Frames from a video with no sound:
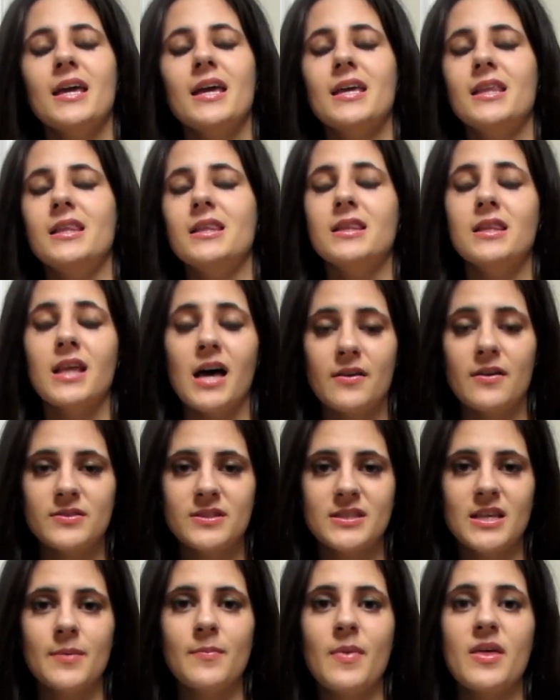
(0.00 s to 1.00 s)
He loves
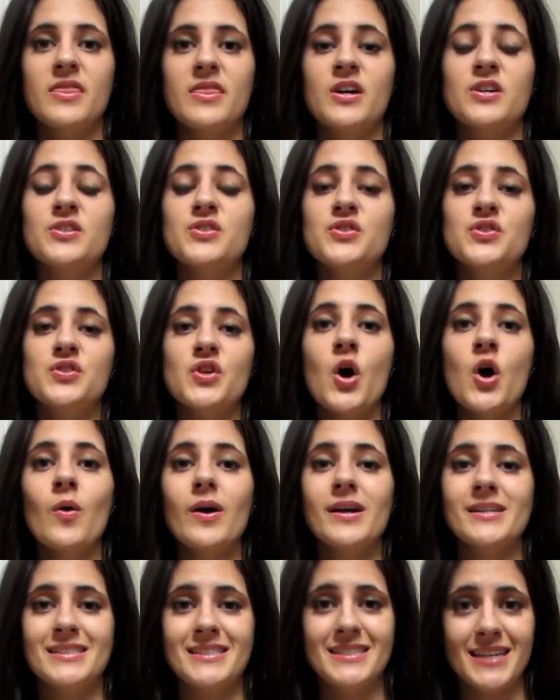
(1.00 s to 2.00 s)
them. They're so
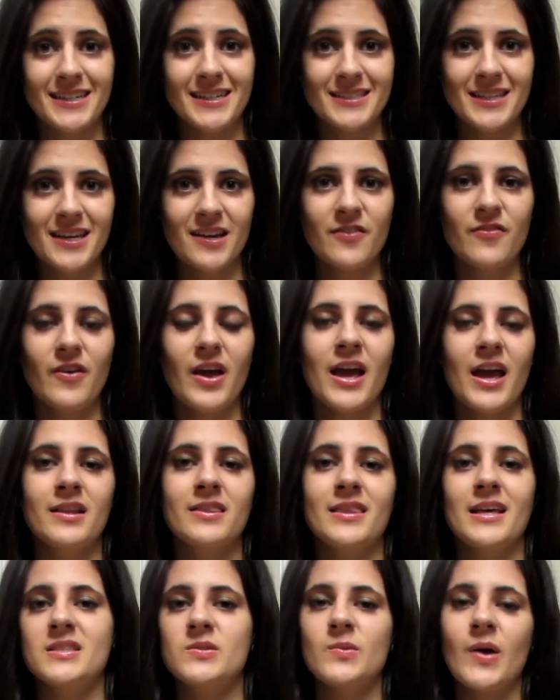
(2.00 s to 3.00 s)
addictive,
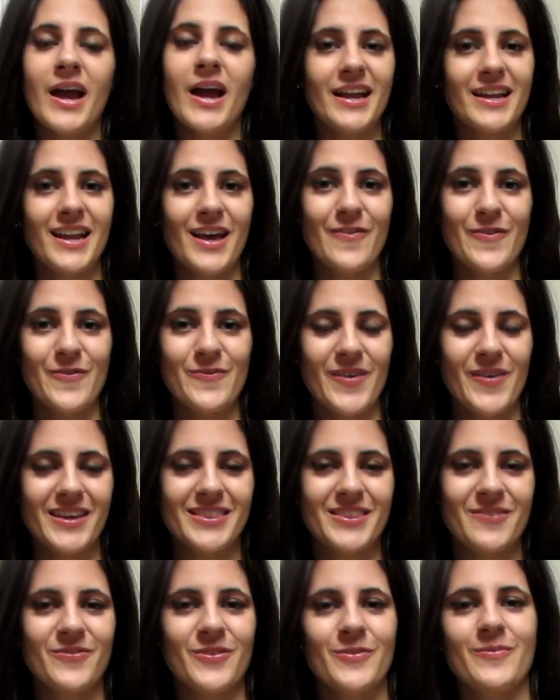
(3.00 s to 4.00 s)
and that's why I never
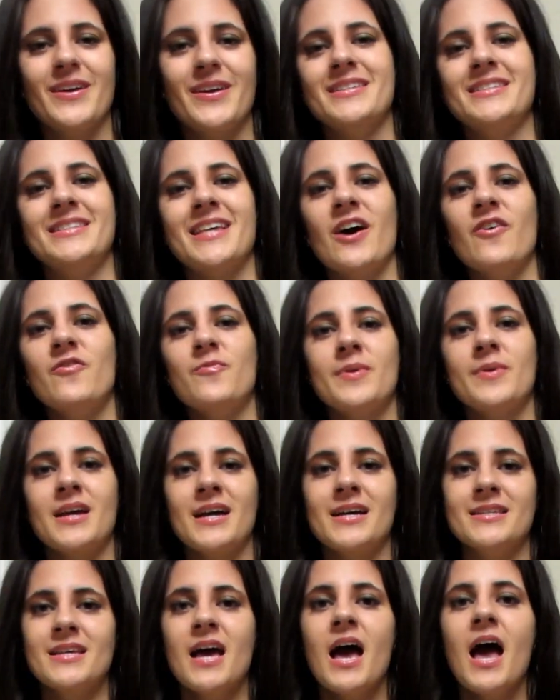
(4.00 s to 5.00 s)
make them for myself,
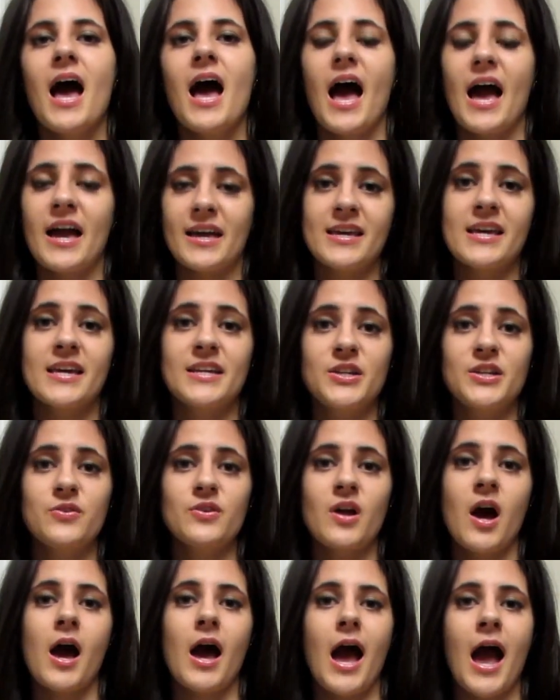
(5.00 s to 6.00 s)
because I kid you
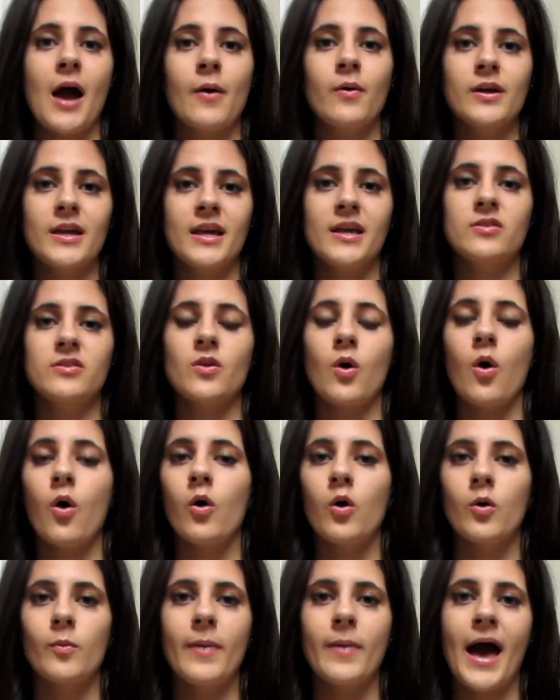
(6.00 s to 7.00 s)
not, I will eat the
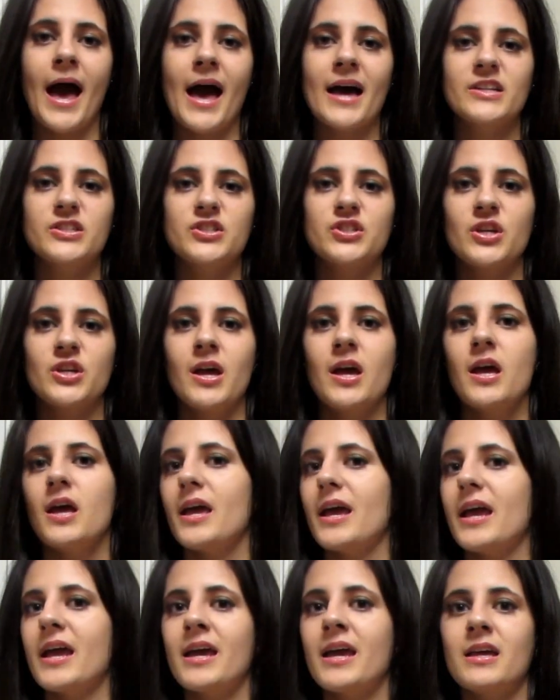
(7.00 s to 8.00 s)
whole batch
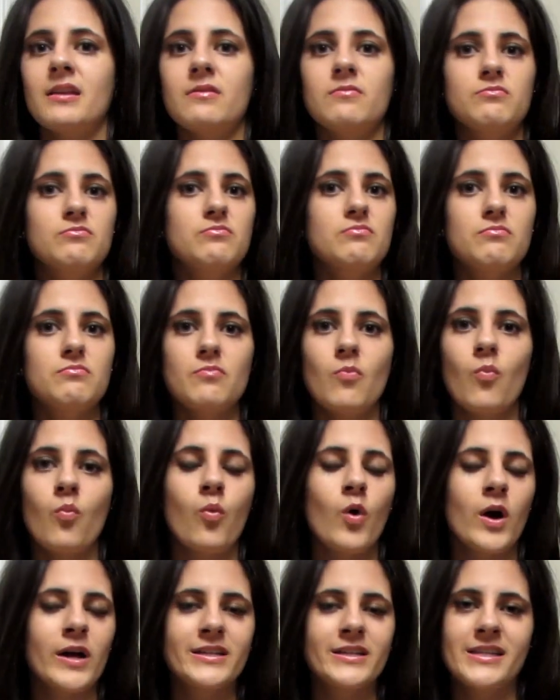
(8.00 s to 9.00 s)
in
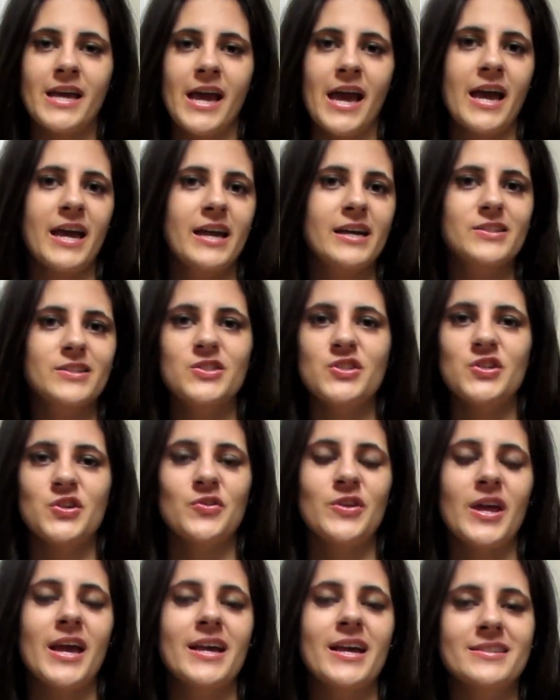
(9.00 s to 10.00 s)
1 day,
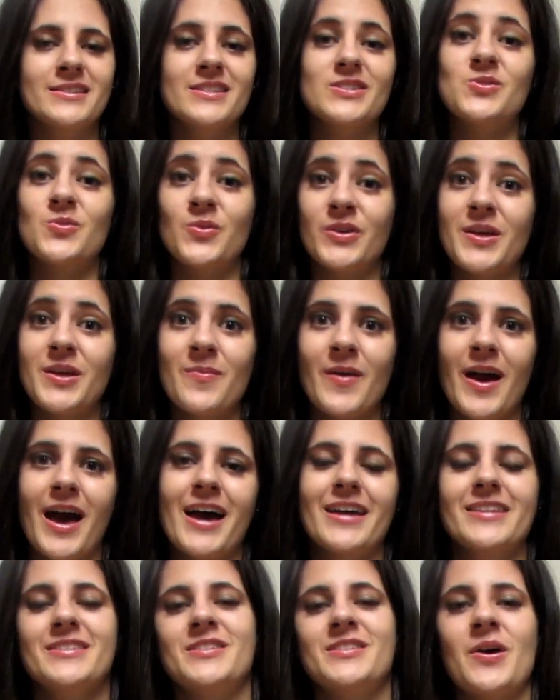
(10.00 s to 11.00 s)
2 days. It's really
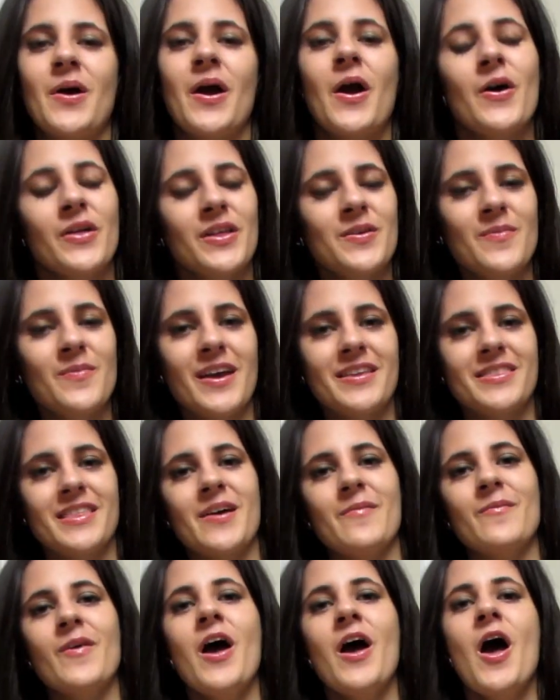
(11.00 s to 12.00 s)
bad. So I only make
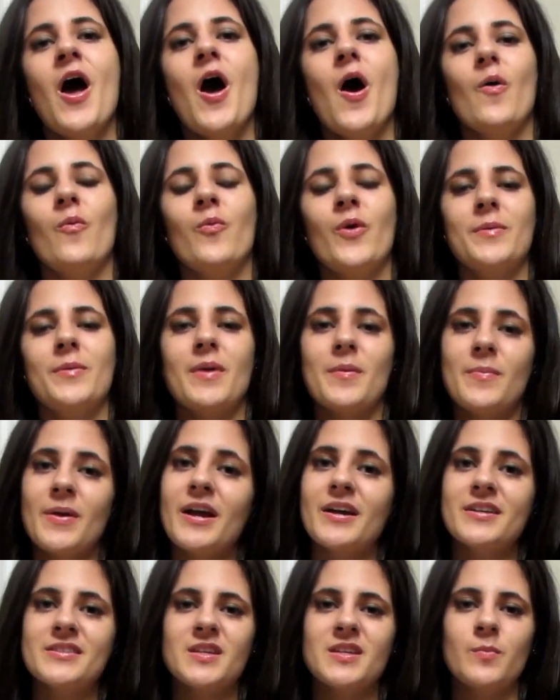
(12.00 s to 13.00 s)
them when my
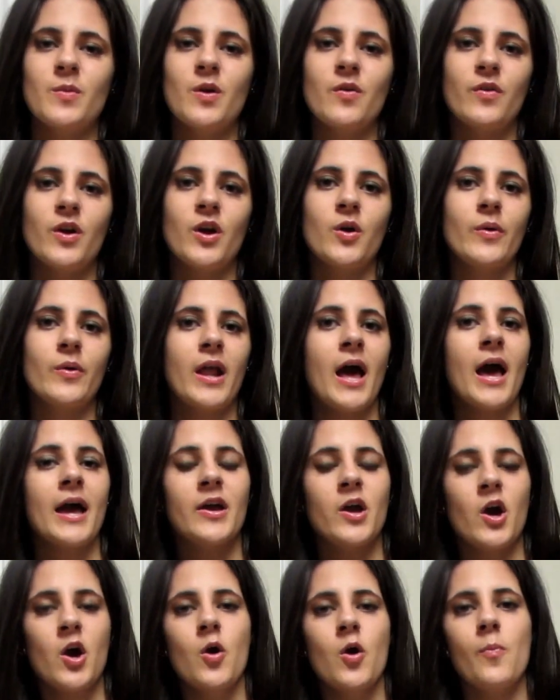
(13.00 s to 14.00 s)
parents come over, when
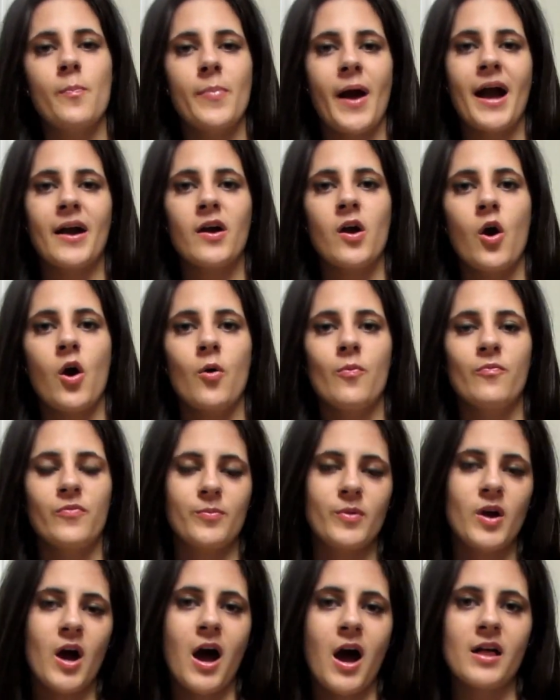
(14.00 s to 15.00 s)
I go back home
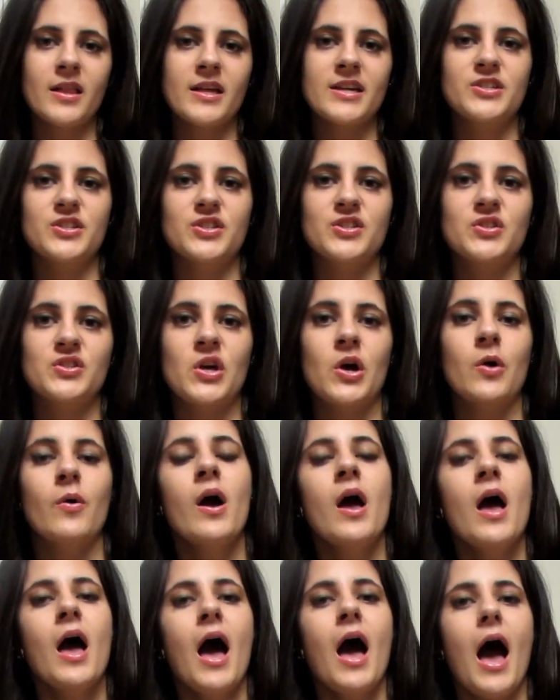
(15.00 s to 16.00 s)
from college. And so
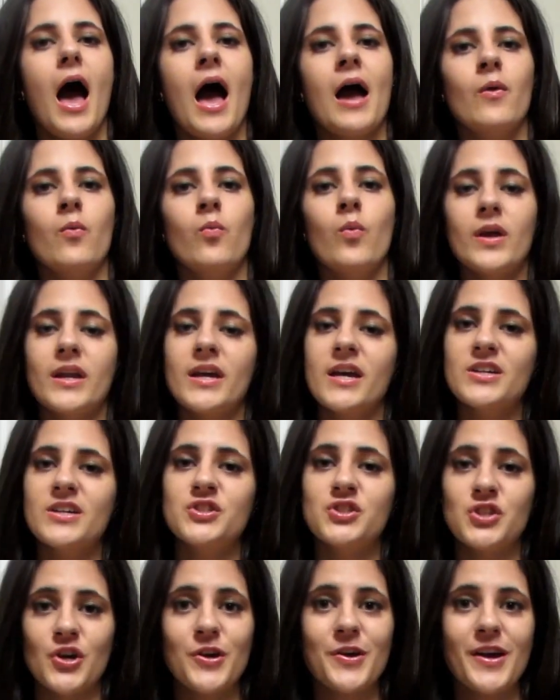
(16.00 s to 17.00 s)
I want to
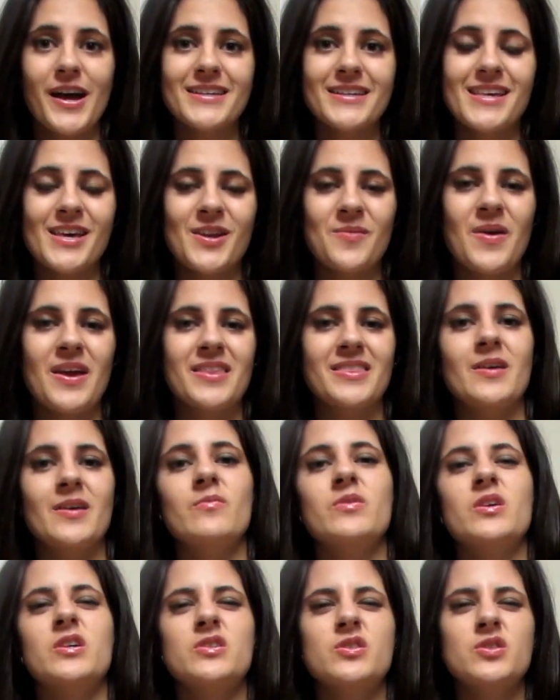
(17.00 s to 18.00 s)
show you guys how to make
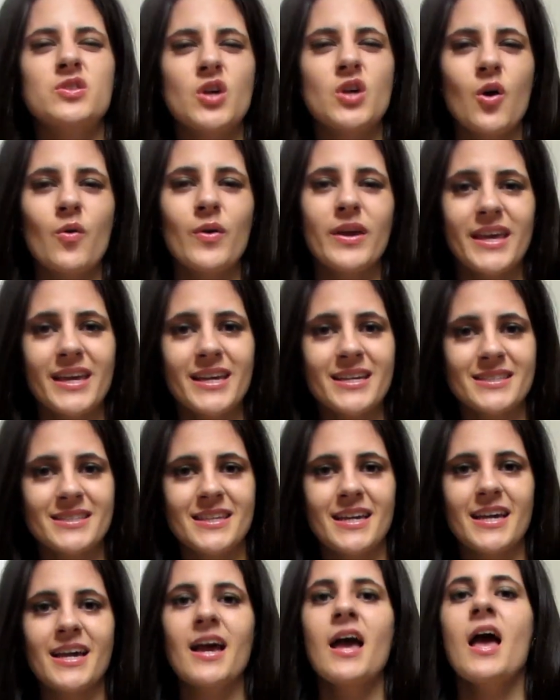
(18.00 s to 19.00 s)
them. They're so
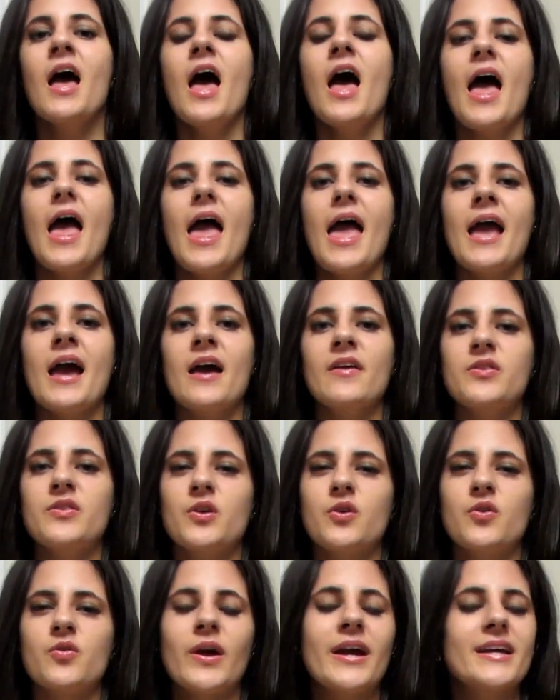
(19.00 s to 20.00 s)
easy, and
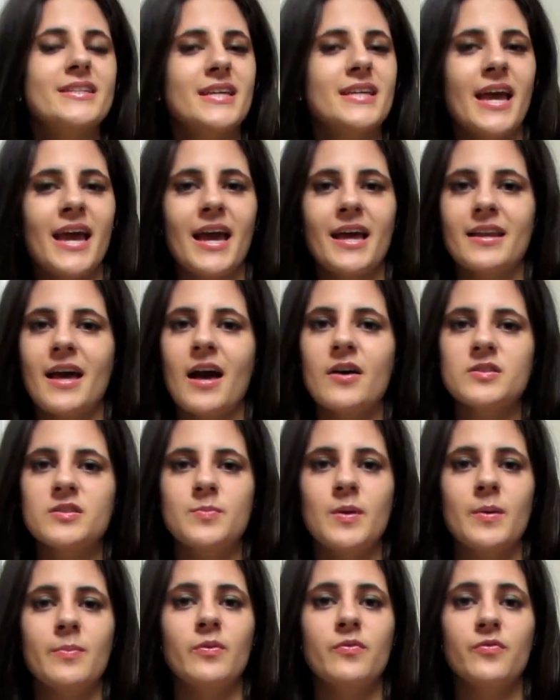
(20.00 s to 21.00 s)
they're great to hand out to
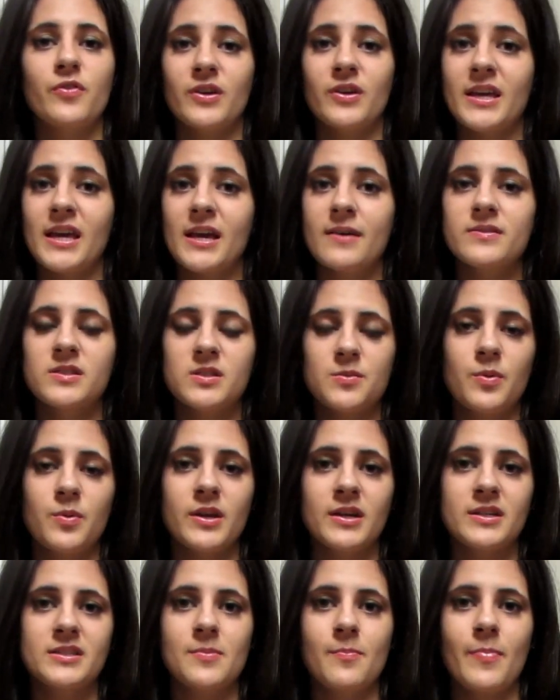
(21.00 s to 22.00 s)
people for gifts, to
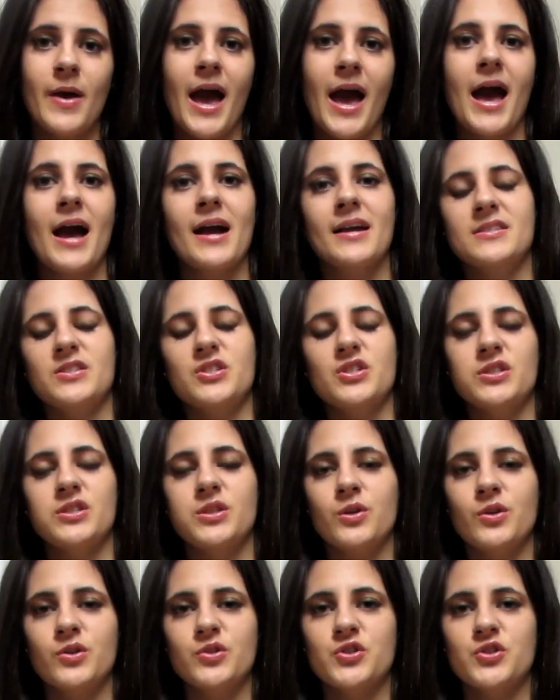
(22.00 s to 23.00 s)
put into bags, just
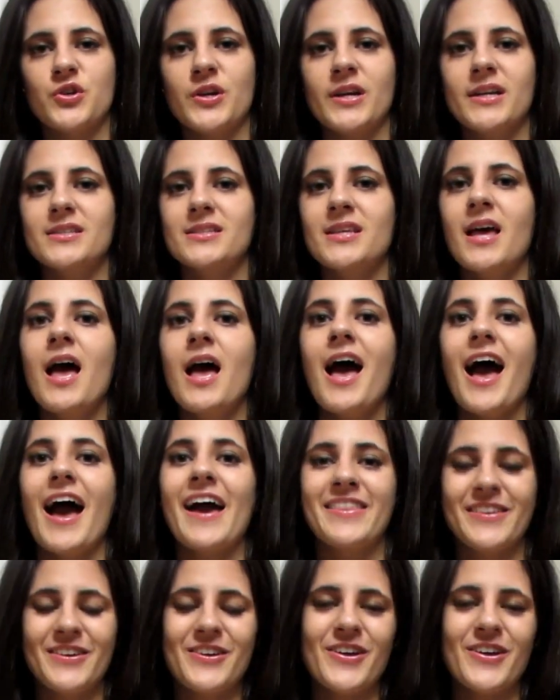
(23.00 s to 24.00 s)
little treats.
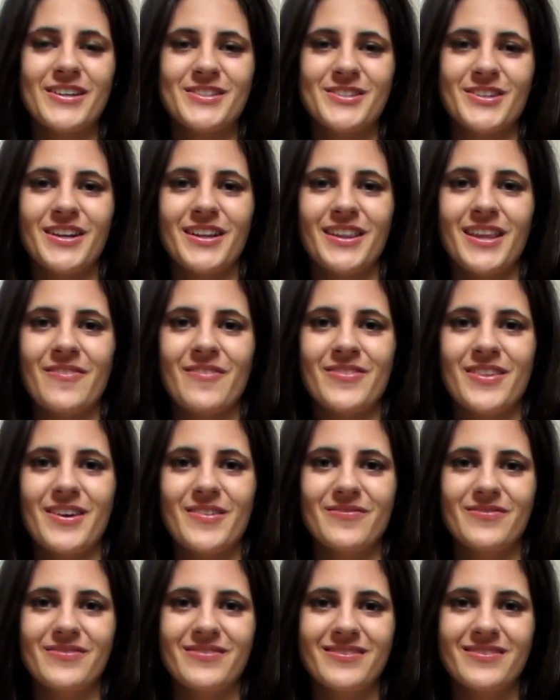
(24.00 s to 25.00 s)
I think you guys are going to love
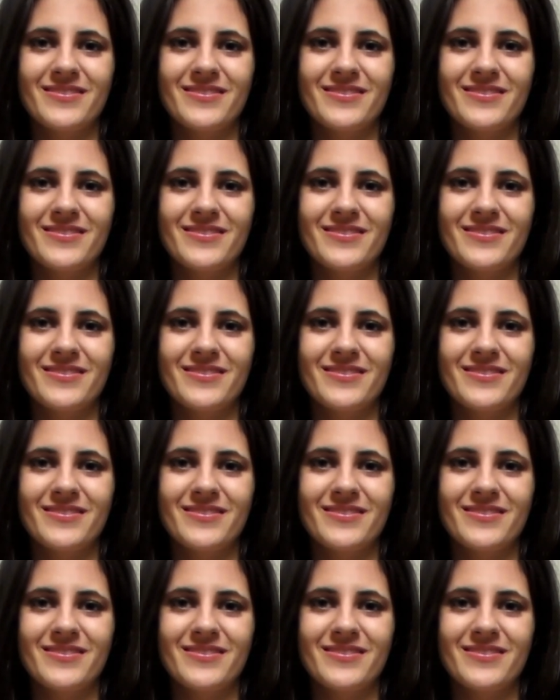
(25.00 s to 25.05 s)
them.